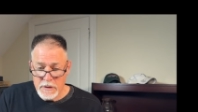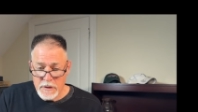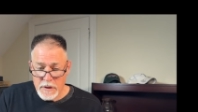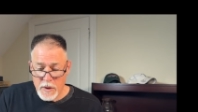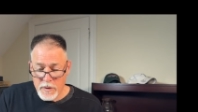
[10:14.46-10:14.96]

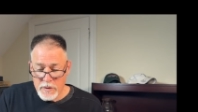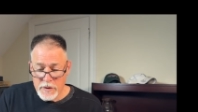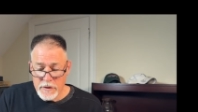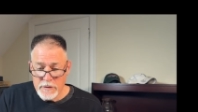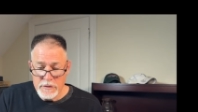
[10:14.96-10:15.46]
and we
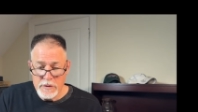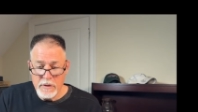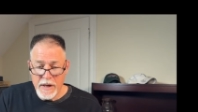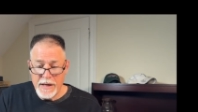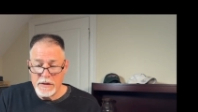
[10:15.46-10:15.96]
look at the
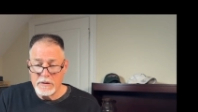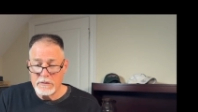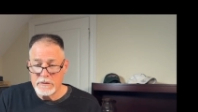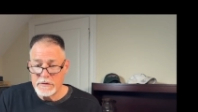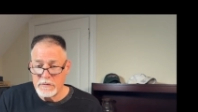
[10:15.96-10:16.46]
two
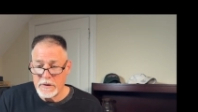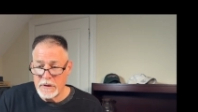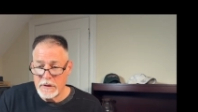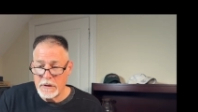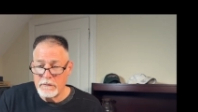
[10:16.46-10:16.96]
anchors that we
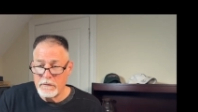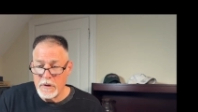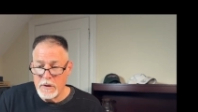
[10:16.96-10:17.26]
have,